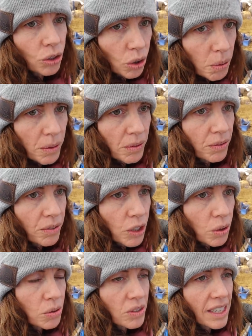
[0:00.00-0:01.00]
group of
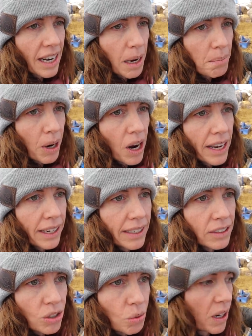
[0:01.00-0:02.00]
ewes that I bought
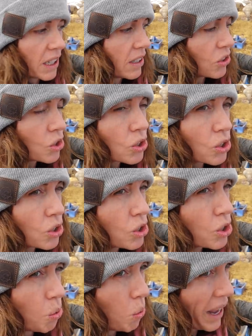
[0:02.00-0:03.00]
in
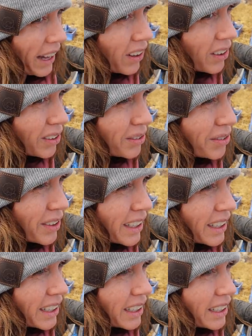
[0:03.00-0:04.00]

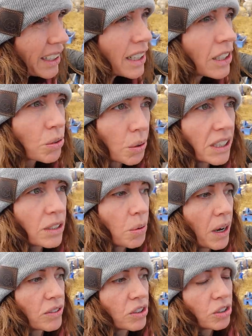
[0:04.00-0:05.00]

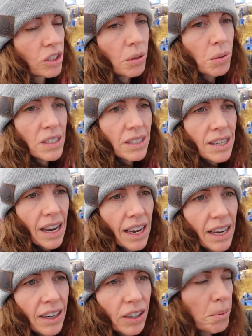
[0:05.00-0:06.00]
2012. So she was,
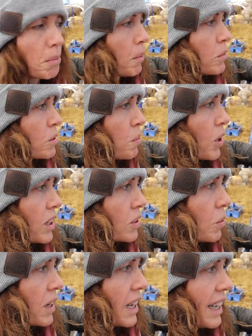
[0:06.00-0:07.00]
her mom was born in
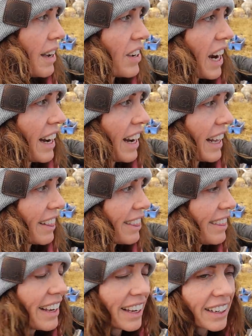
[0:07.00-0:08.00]
2011, and I
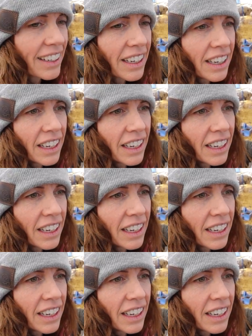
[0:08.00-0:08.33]
think